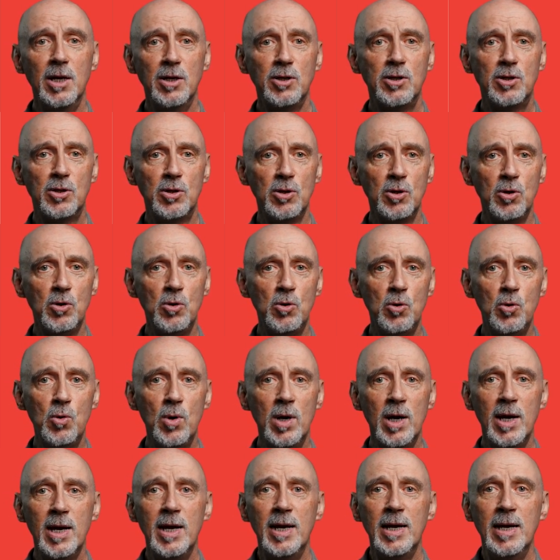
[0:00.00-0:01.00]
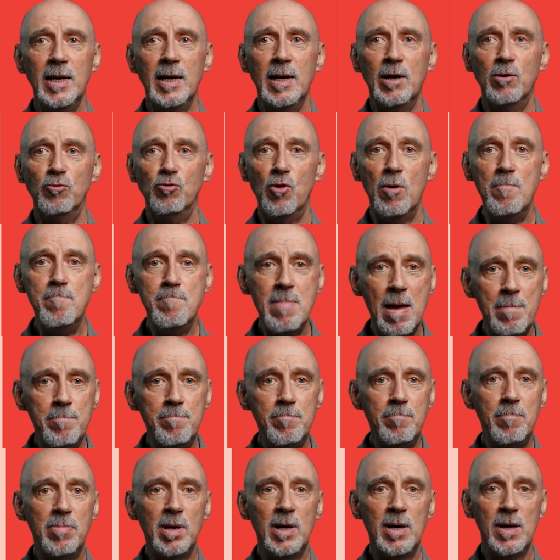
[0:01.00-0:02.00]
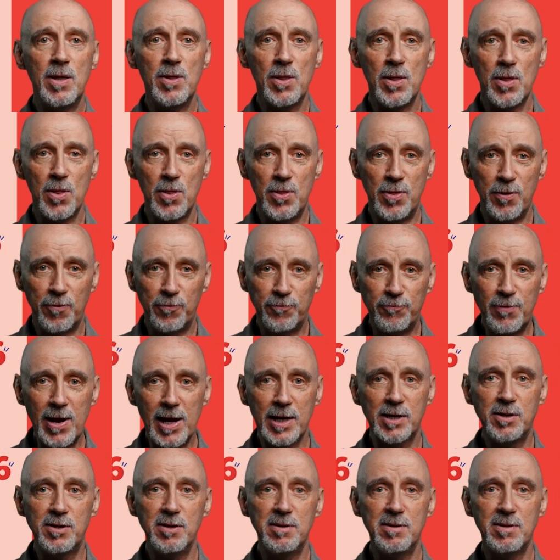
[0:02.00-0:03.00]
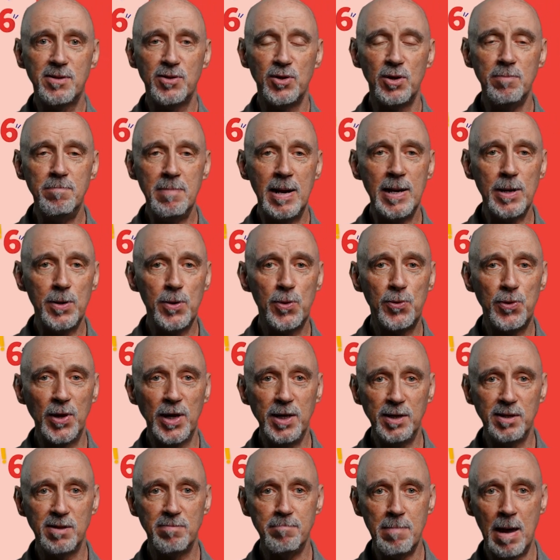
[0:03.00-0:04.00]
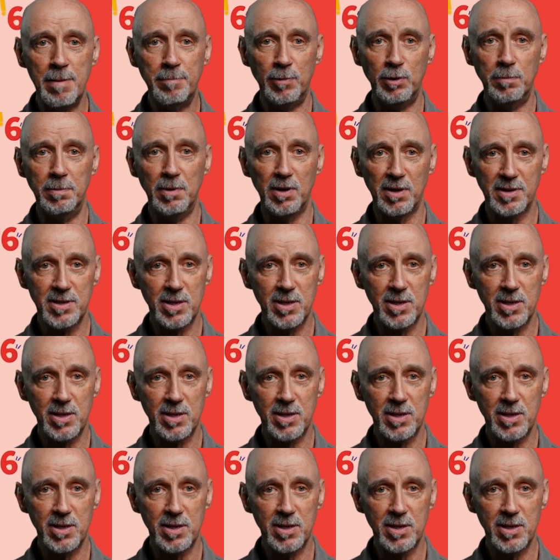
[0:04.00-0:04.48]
to remember the factors that make things memorable.